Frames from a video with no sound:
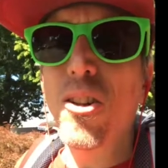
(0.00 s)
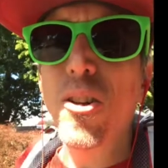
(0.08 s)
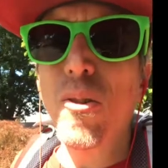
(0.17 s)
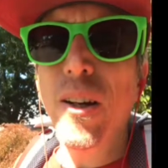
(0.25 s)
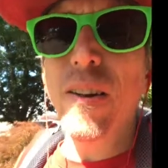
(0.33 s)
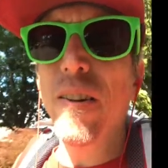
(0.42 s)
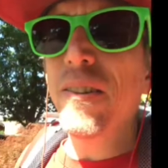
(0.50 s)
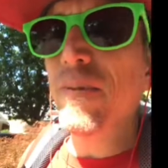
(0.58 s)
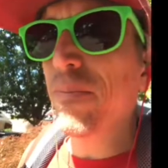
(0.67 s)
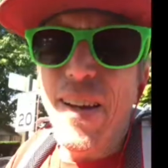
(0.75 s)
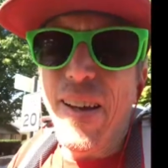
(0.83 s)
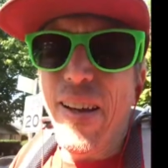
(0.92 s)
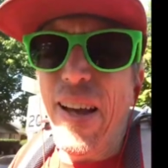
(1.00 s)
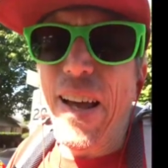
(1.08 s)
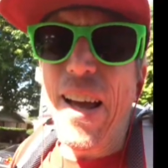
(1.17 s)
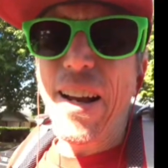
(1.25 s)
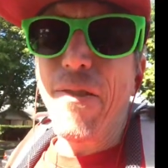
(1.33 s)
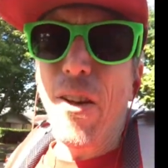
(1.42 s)
career
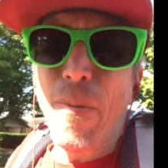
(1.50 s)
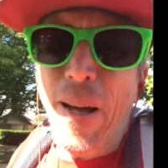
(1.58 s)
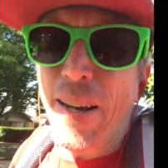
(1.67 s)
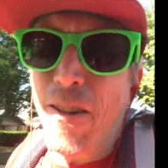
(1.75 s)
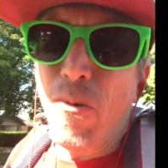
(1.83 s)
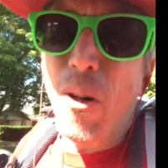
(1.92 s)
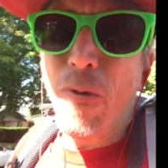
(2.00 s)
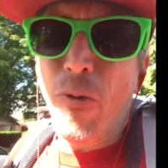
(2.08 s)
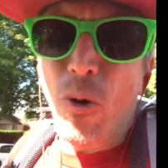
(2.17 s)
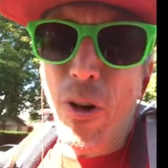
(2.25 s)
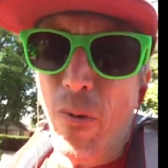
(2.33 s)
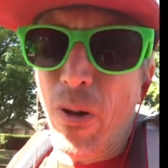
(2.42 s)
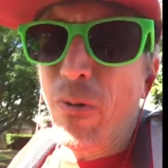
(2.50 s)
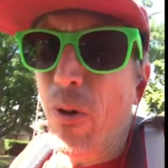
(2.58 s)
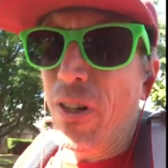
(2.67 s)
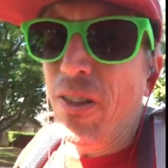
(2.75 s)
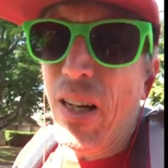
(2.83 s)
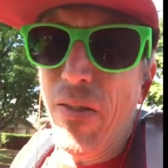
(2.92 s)
ahead of him at either 140 or
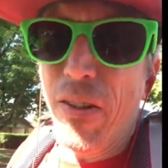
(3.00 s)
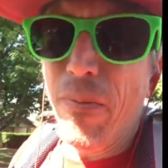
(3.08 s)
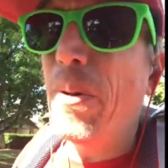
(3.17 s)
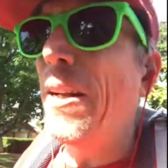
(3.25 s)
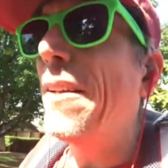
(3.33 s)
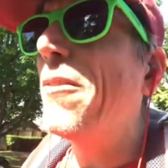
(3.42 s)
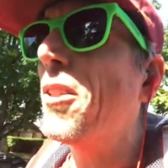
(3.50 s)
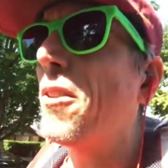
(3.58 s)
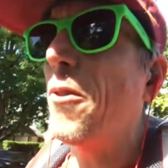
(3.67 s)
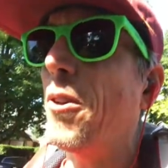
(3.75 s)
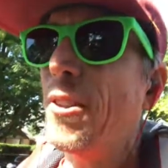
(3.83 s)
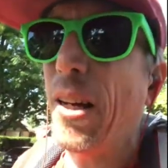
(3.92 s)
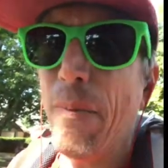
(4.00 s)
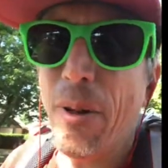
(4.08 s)
147. But it was his first time